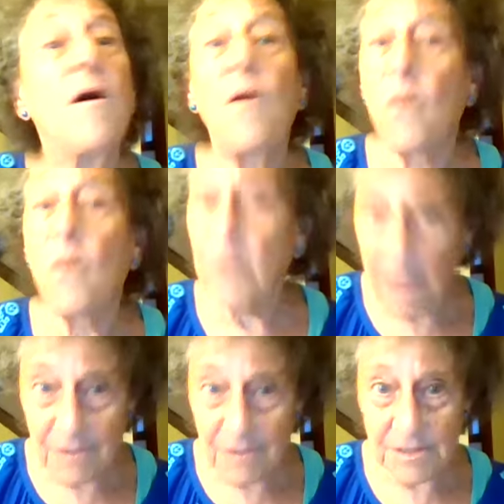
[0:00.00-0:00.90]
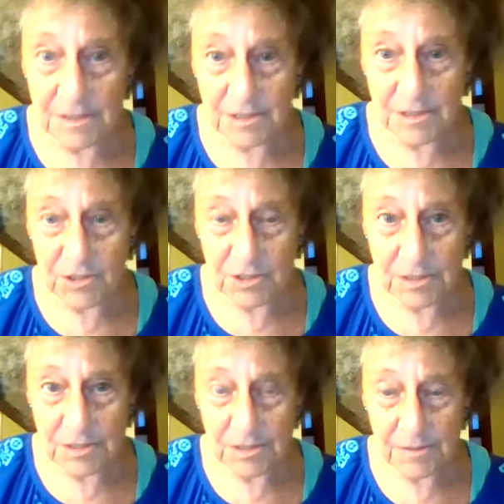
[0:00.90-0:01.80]
Or lousy
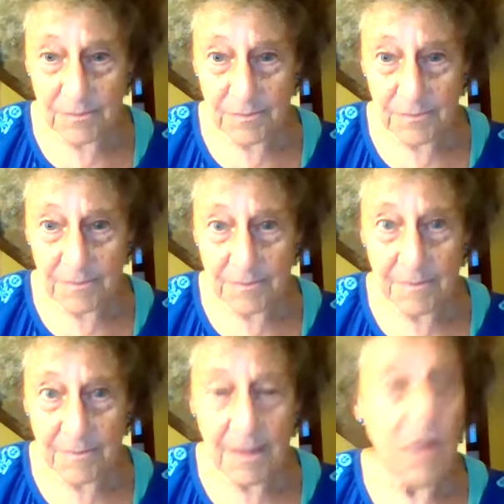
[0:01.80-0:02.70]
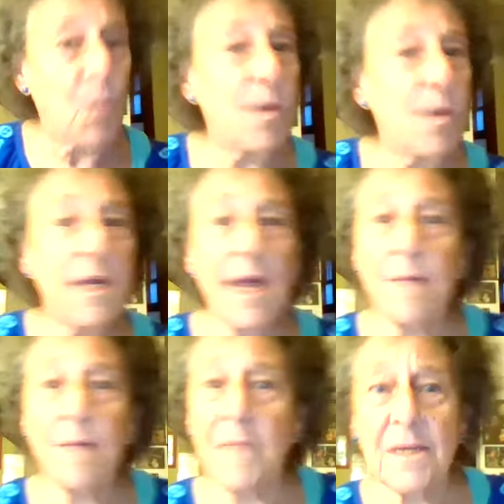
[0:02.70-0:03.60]
decisions. We can't
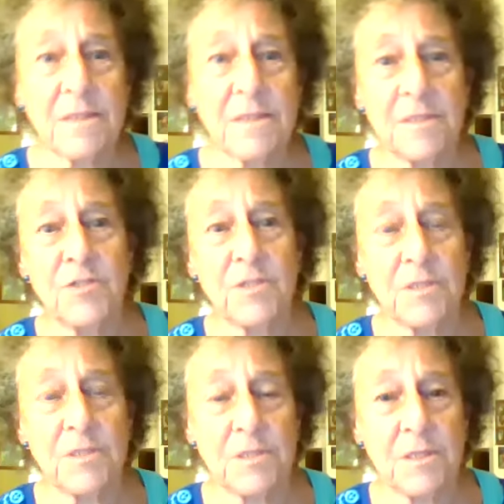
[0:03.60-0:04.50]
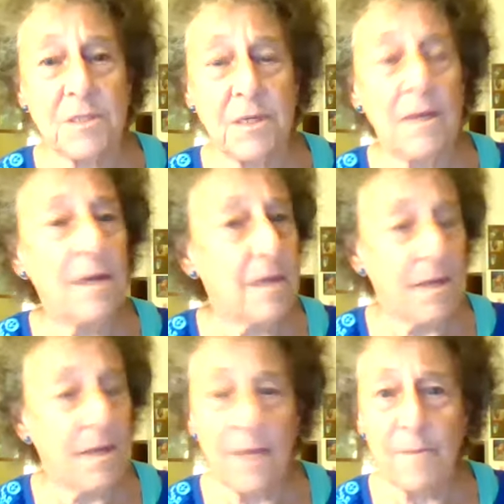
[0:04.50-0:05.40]
make decisions
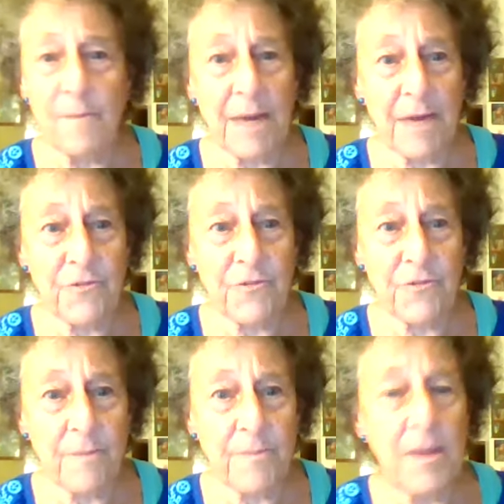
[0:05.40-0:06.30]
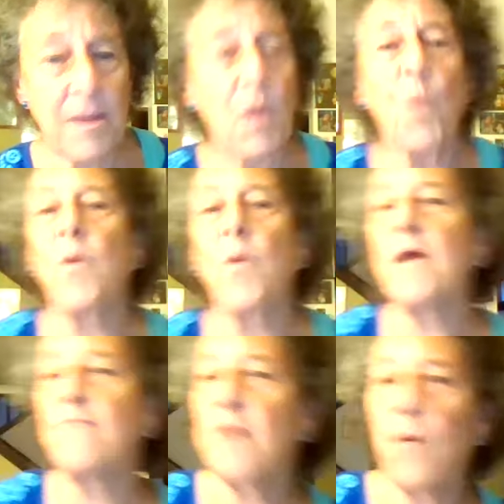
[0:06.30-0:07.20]
in the past. We have
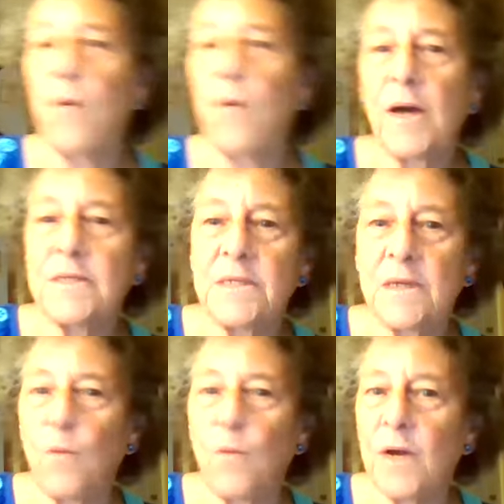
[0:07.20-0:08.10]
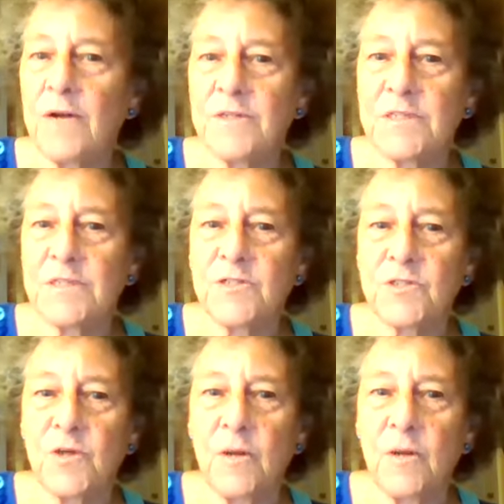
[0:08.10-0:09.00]
no idea what our decisions are
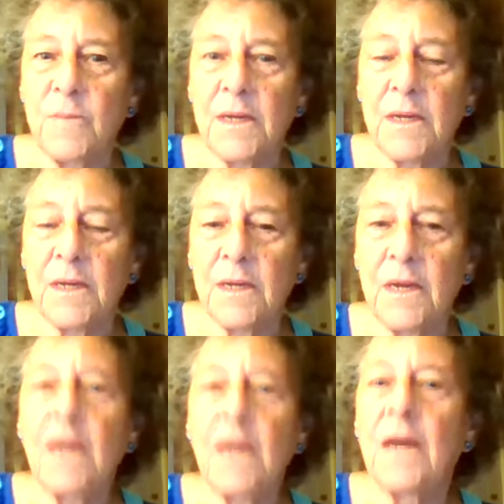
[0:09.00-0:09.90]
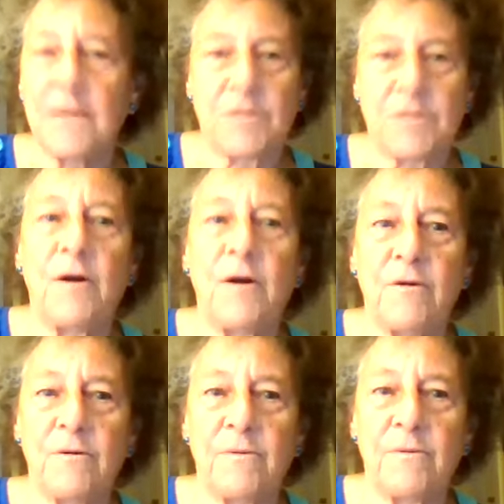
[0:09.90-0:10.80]
going to be
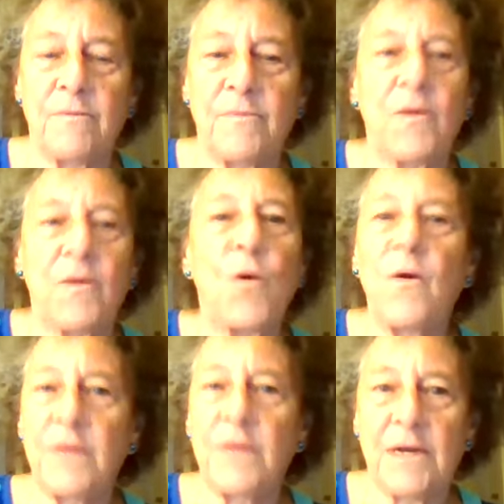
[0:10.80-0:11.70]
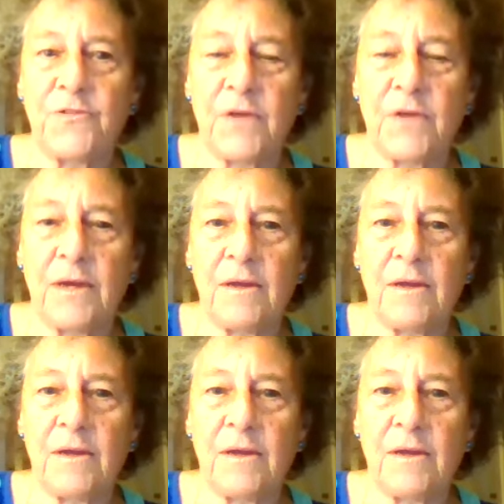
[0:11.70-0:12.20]
tomorrow or the next day.